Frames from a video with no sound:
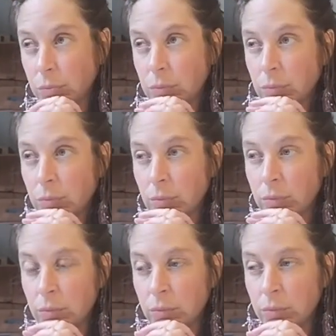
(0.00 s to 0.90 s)

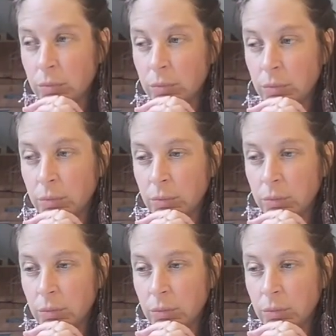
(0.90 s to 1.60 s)
Nobody speaks.